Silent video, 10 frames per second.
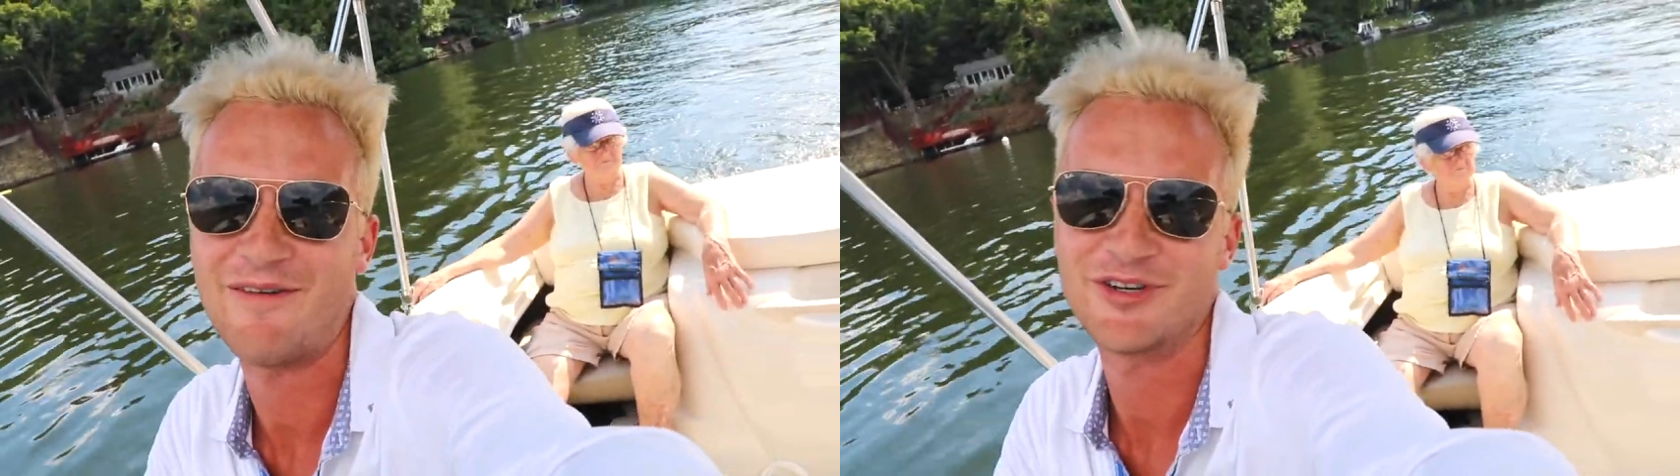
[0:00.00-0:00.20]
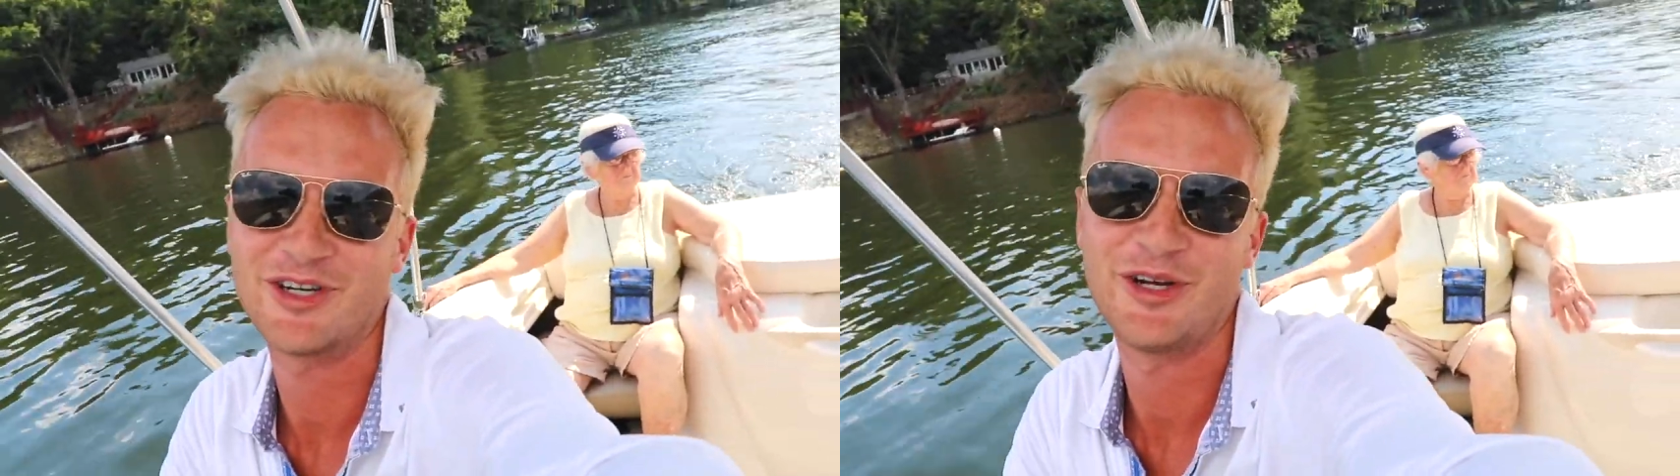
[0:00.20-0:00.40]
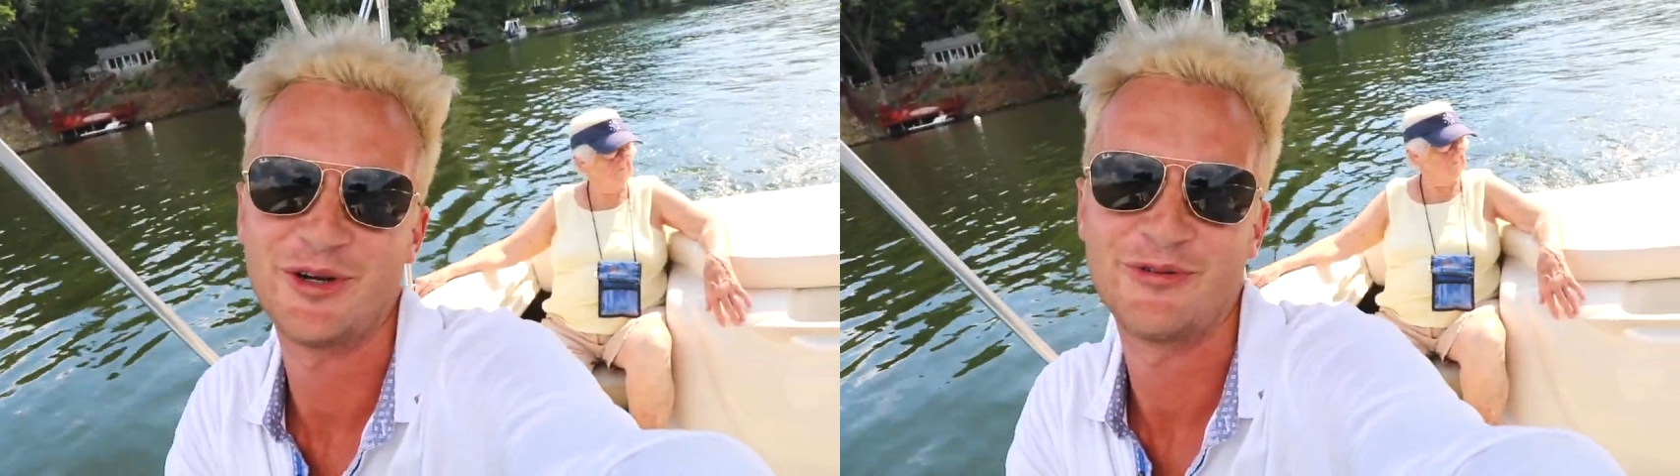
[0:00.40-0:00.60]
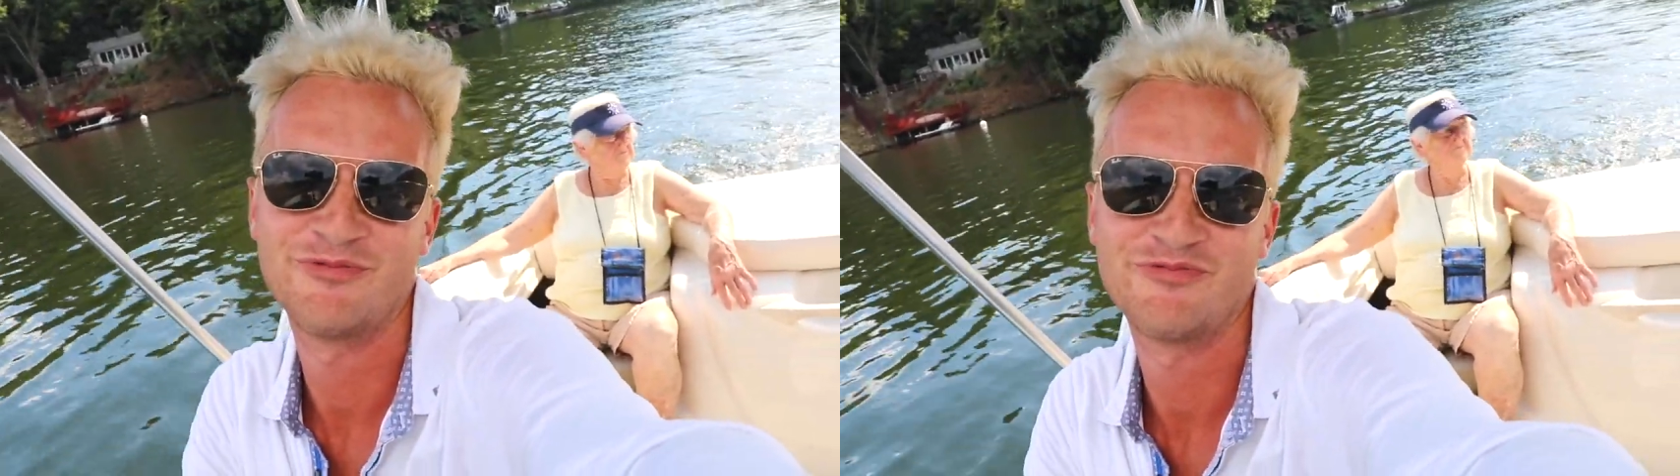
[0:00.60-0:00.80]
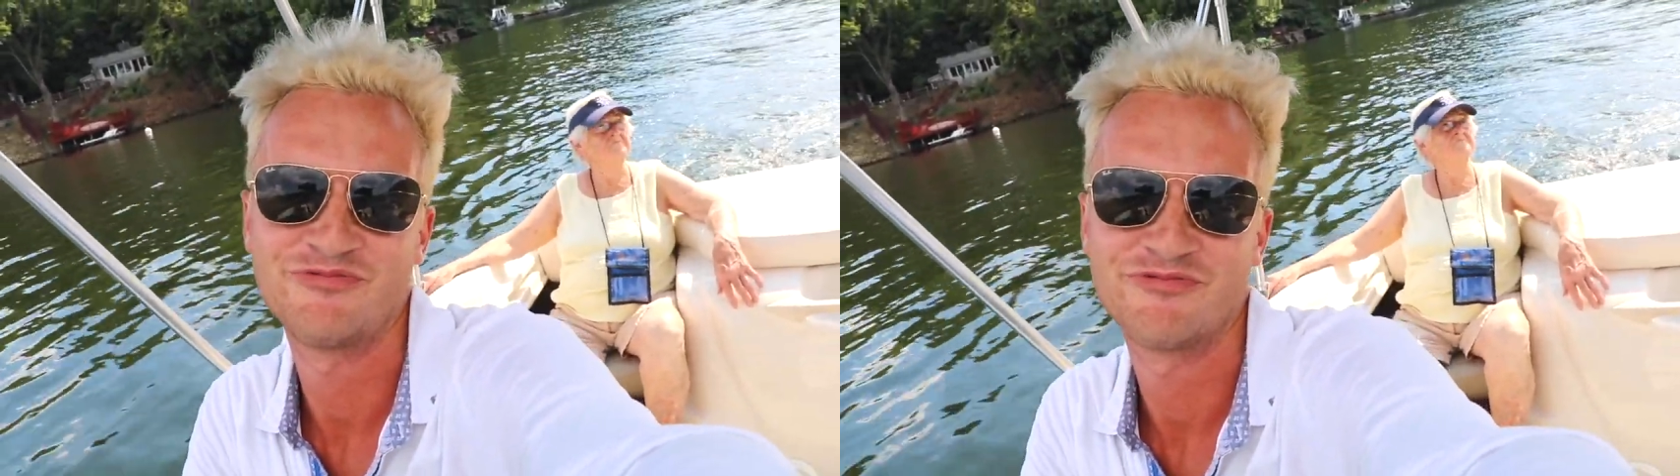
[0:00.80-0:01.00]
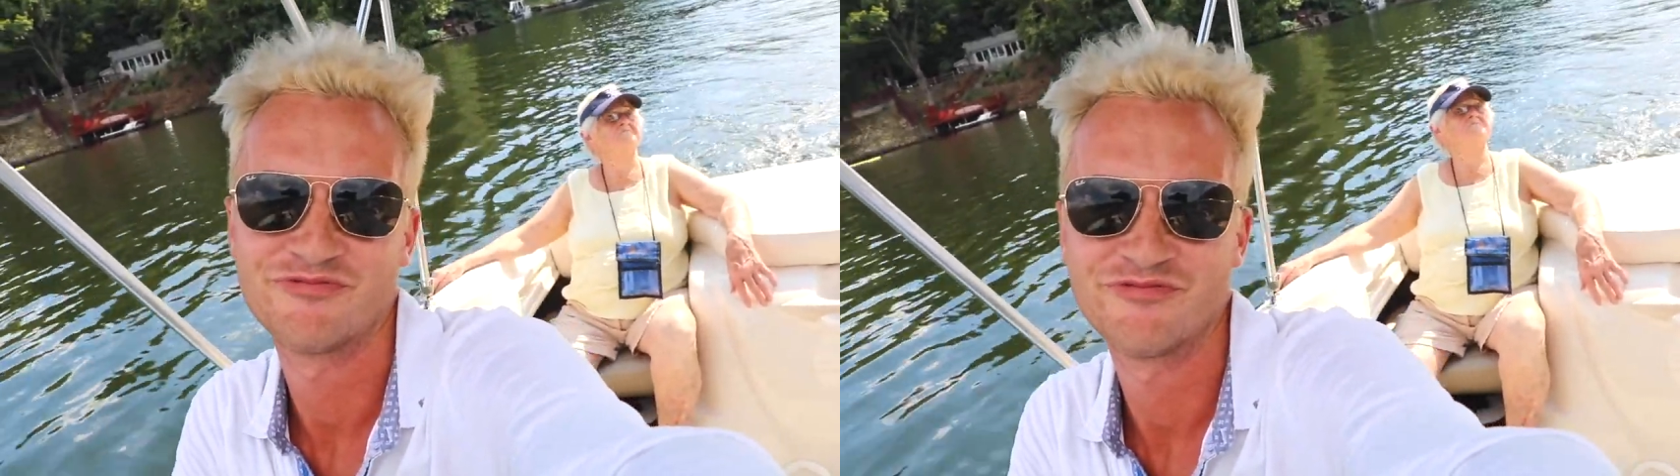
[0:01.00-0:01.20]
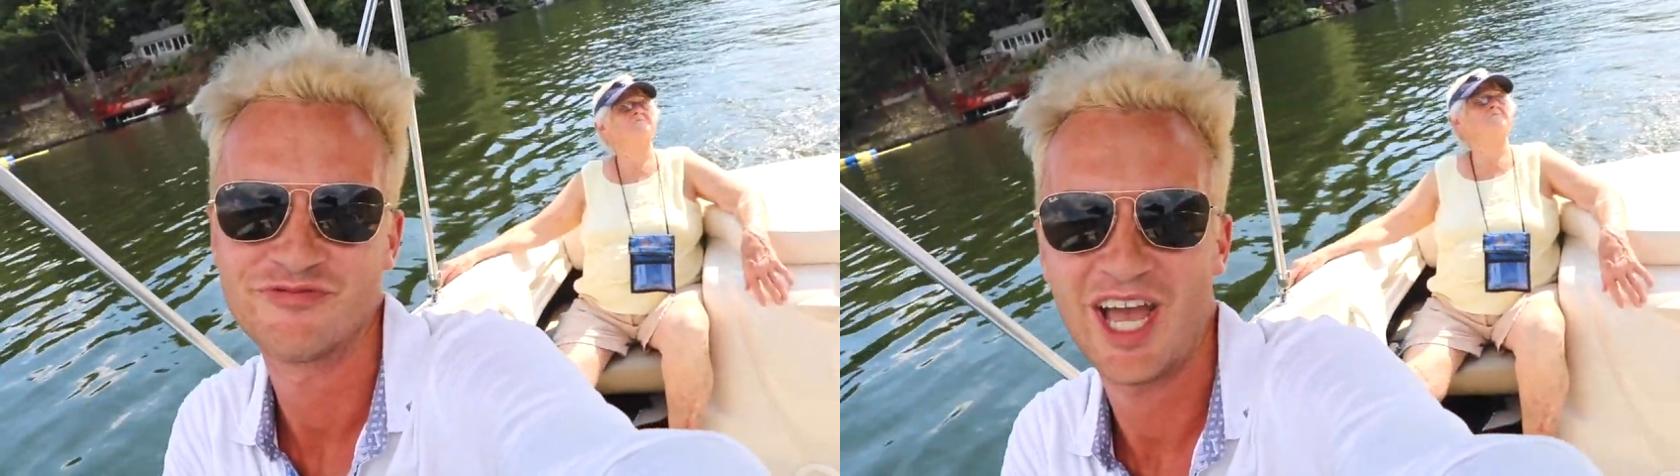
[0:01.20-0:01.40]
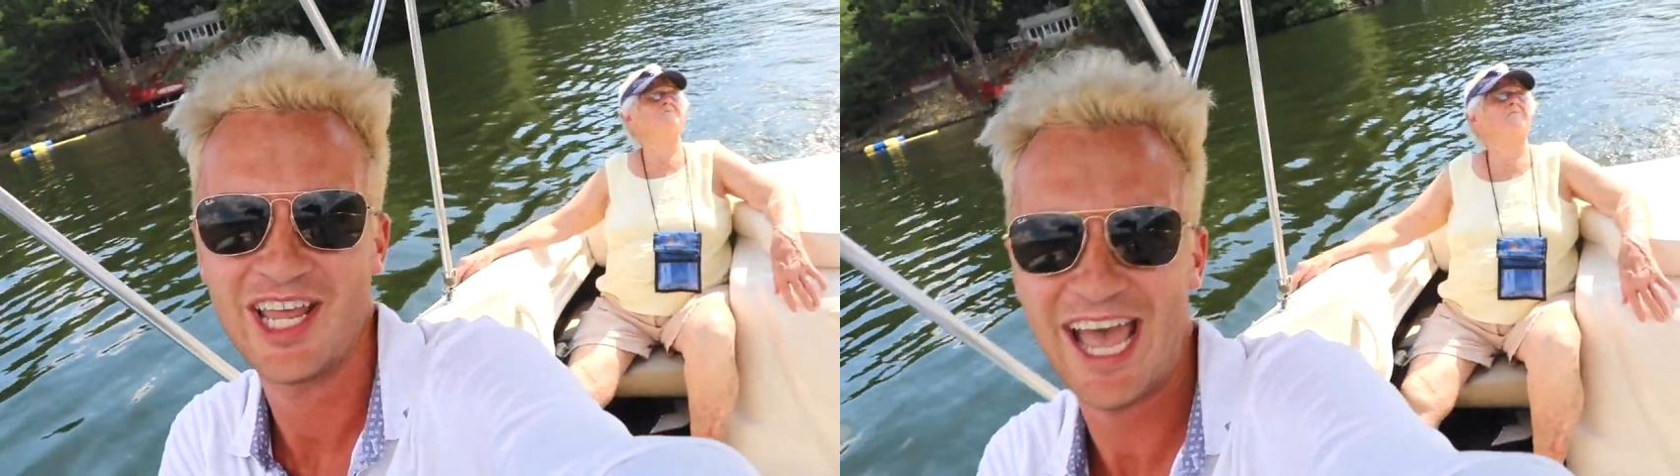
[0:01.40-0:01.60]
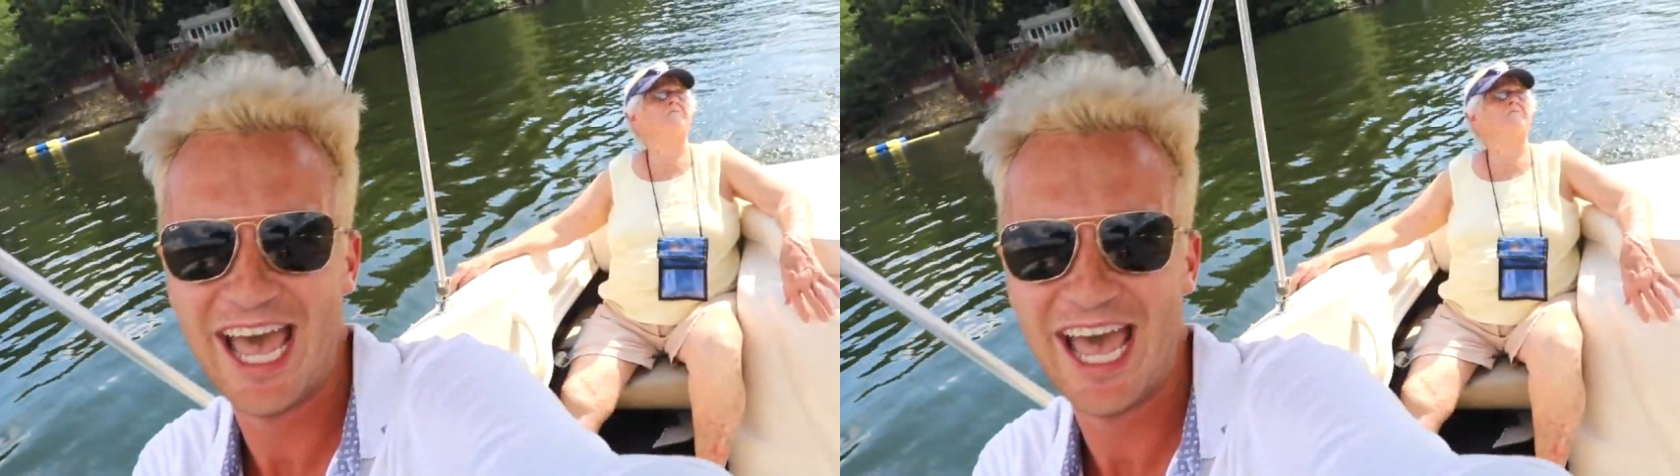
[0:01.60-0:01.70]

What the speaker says: afternoon. You